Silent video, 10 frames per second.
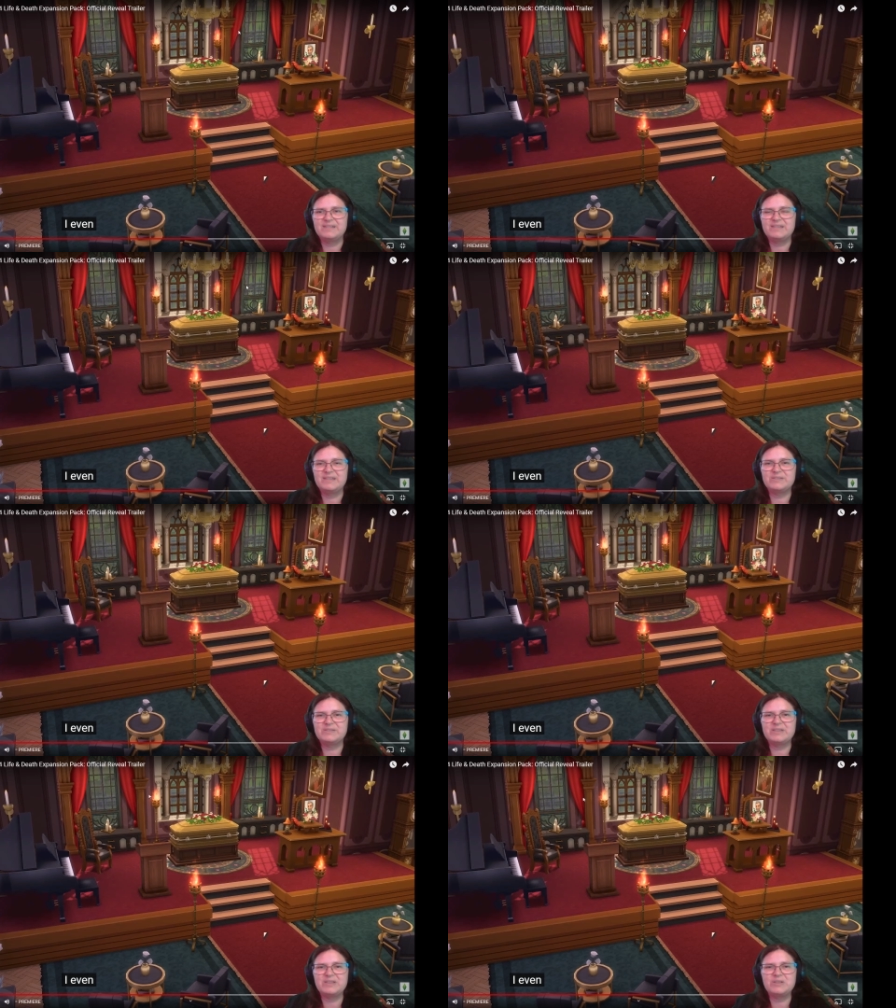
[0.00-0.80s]
those
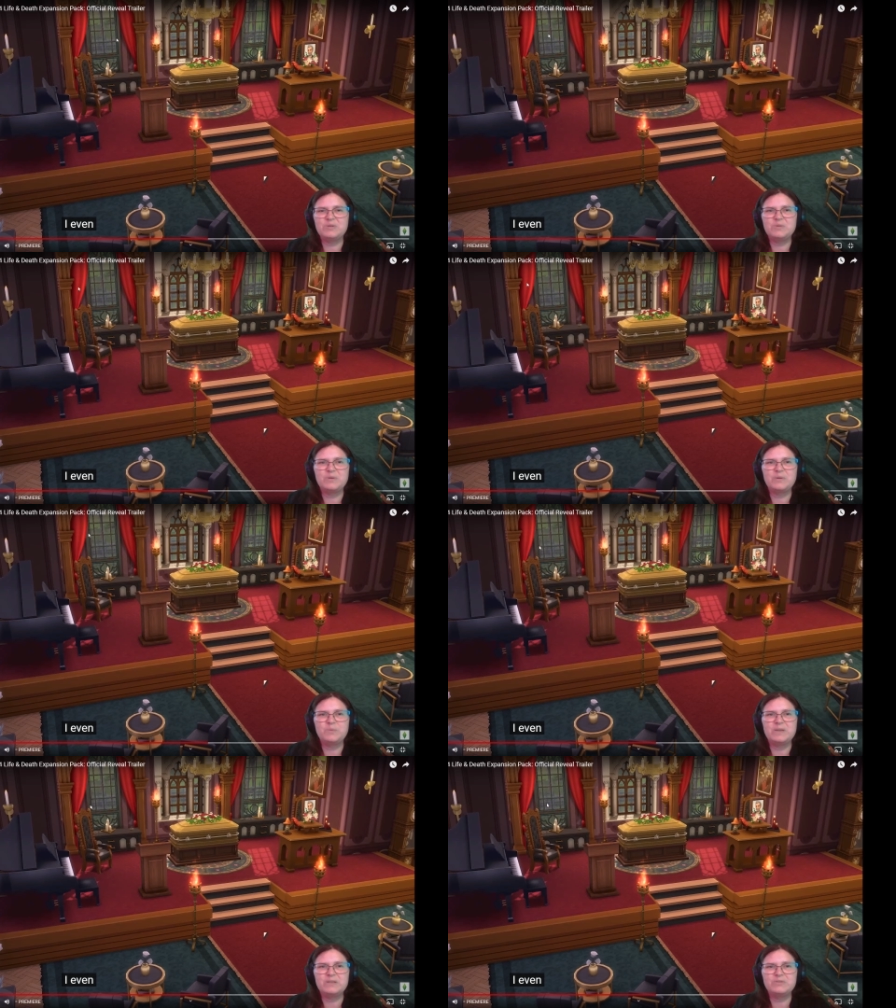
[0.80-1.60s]
are the new
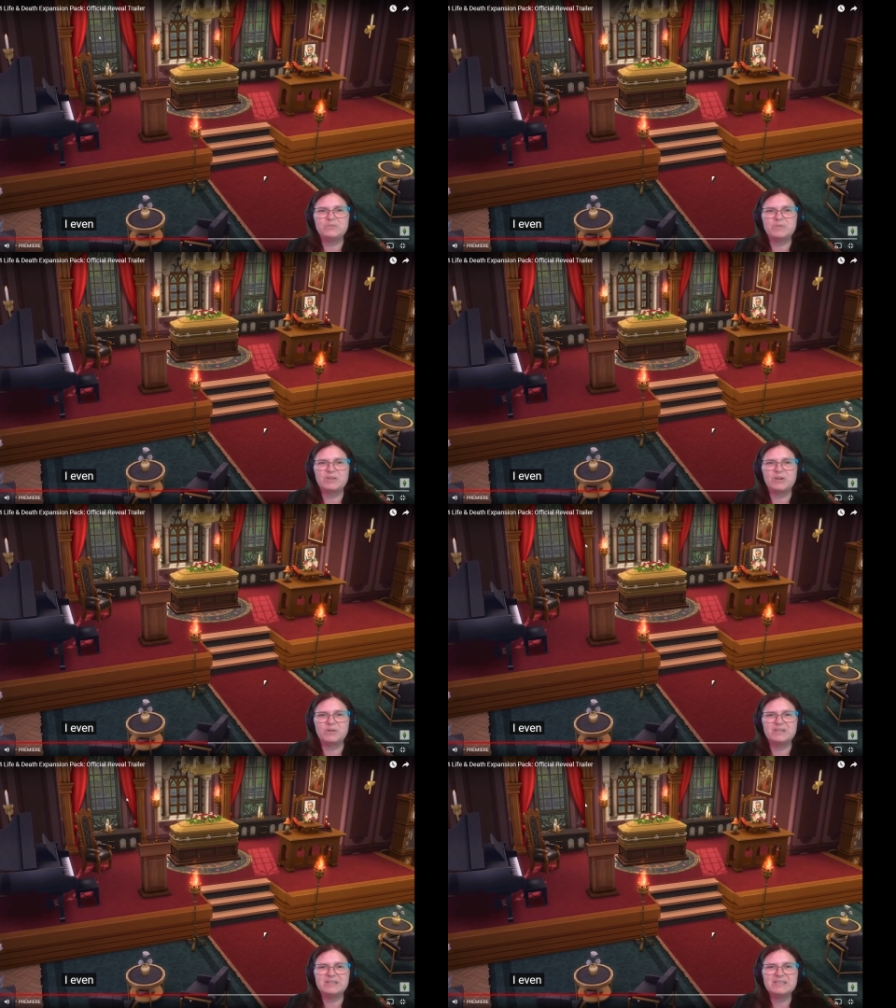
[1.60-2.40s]
windows with the
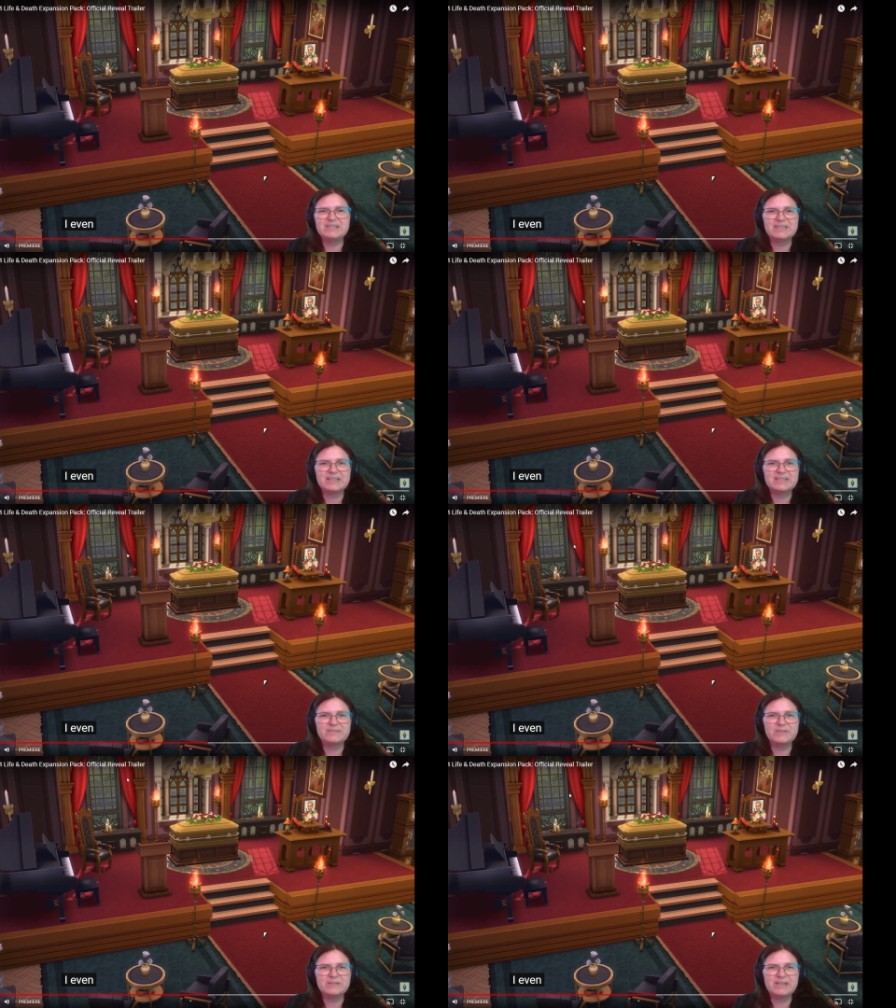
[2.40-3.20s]
curtains
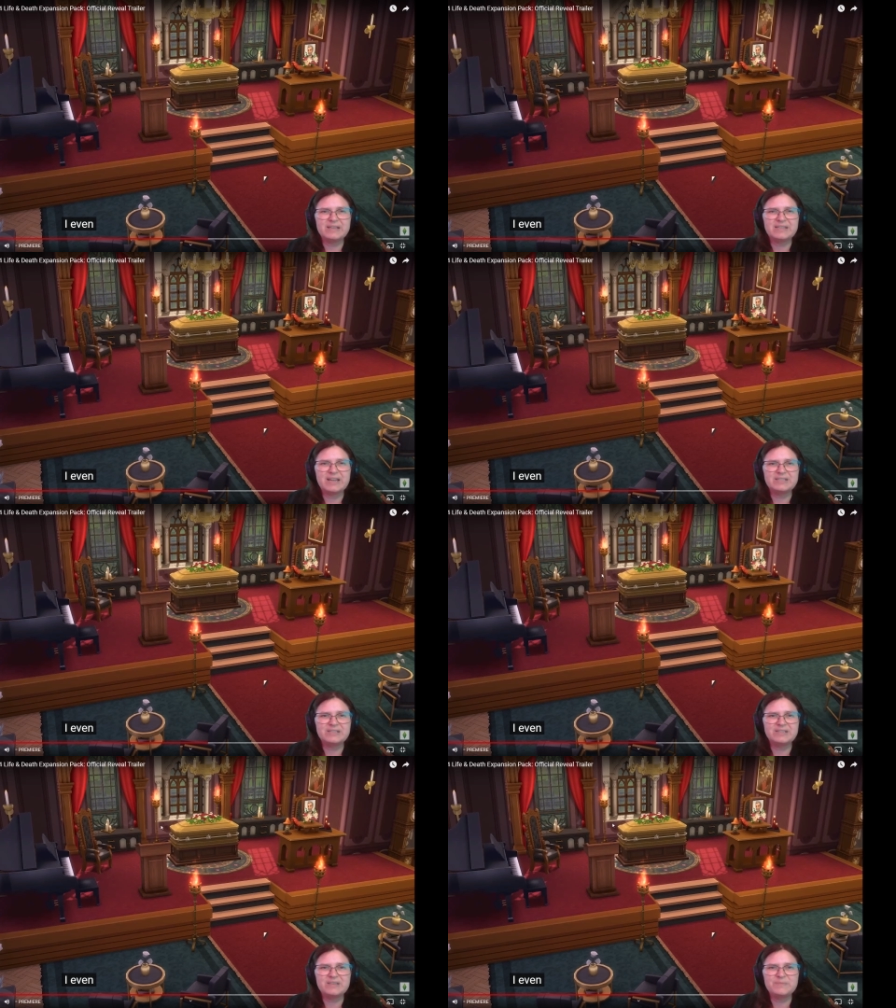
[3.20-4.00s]

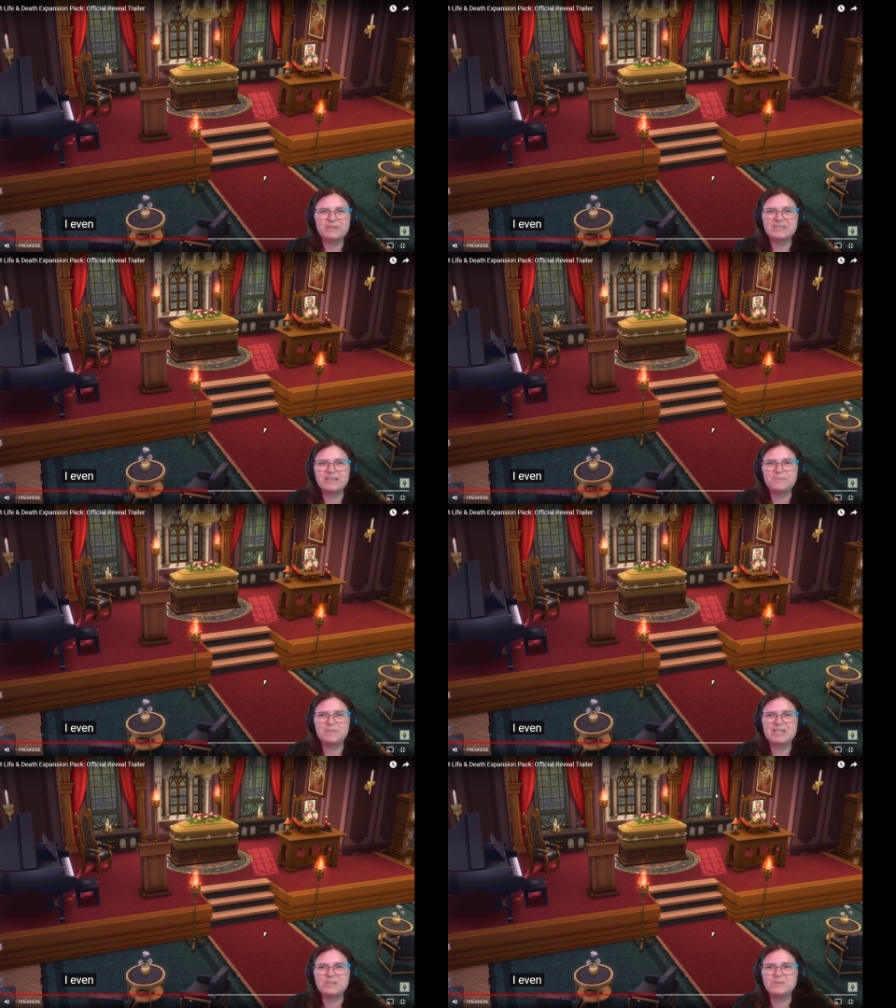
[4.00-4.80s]
attached to them, it looks like.
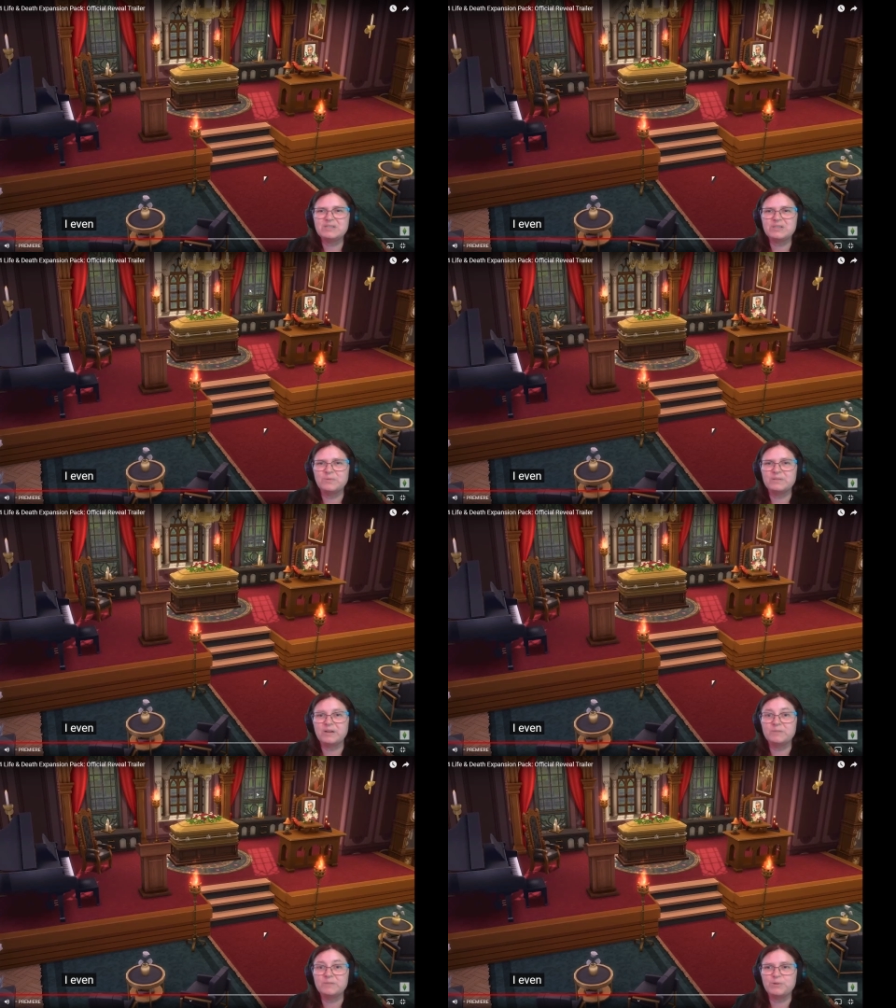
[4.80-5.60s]
But these ones don't
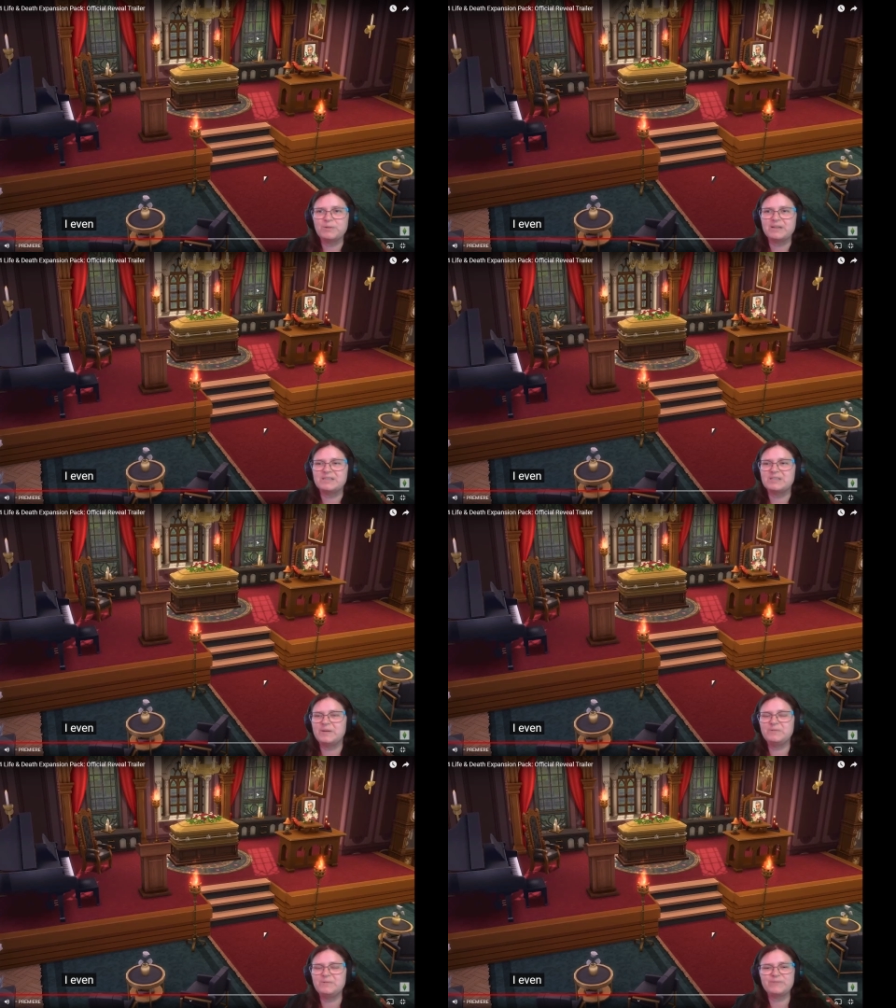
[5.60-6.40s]
aren't broken, so
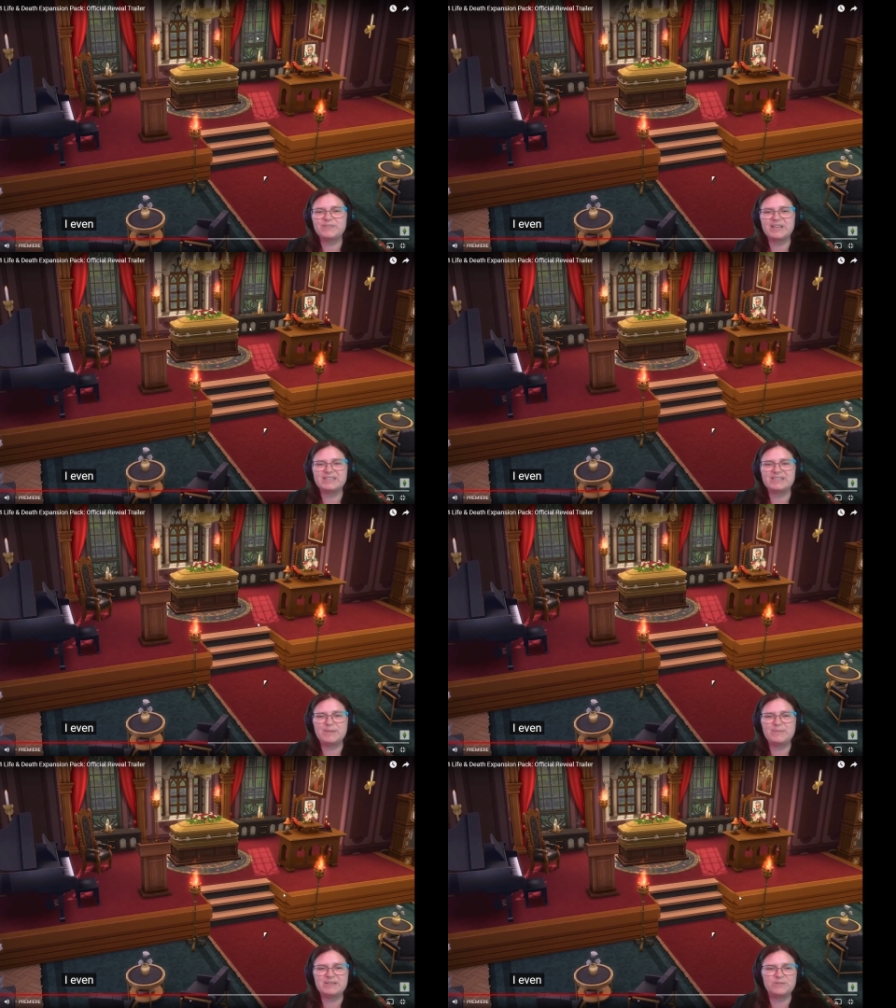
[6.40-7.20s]
I don't know if that's
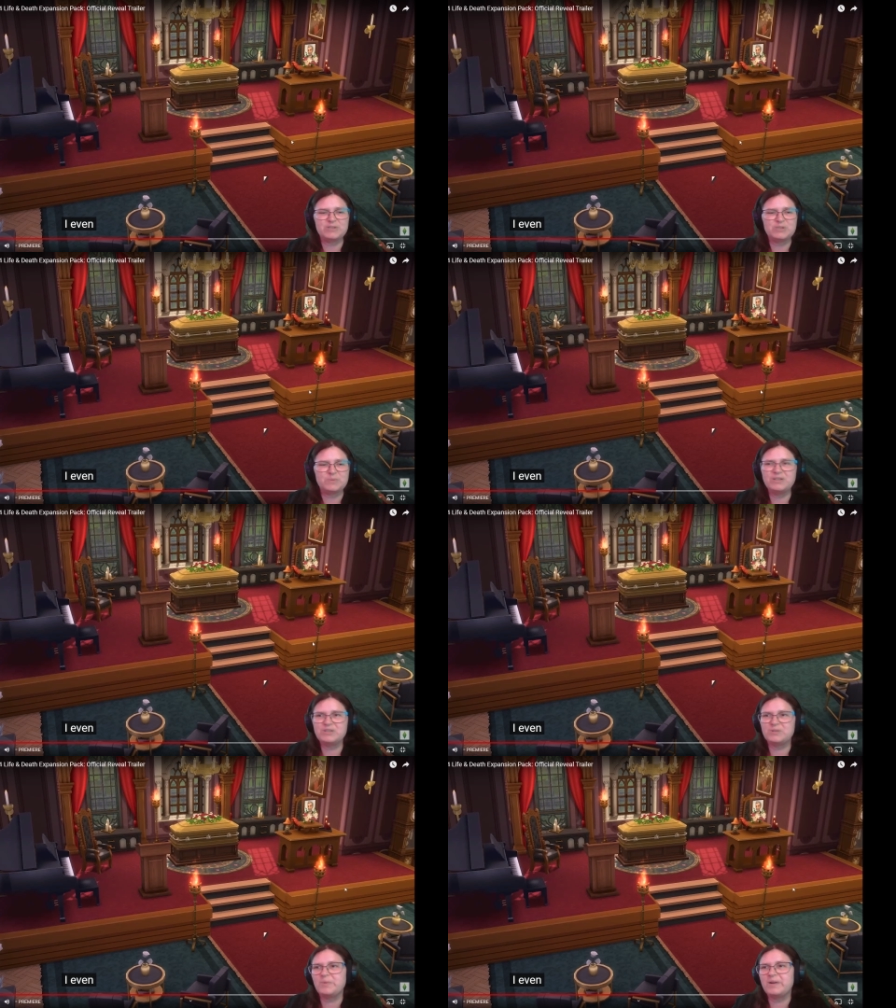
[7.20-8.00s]
maybe a different
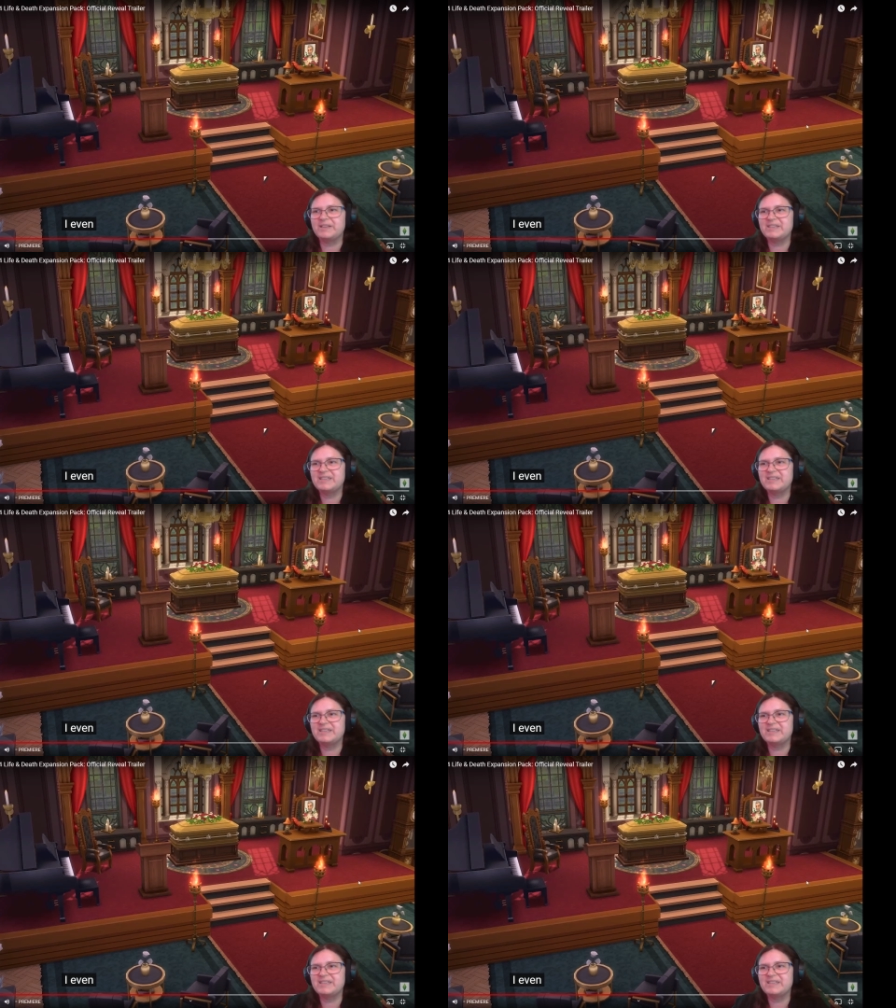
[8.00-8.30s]
swatch or what.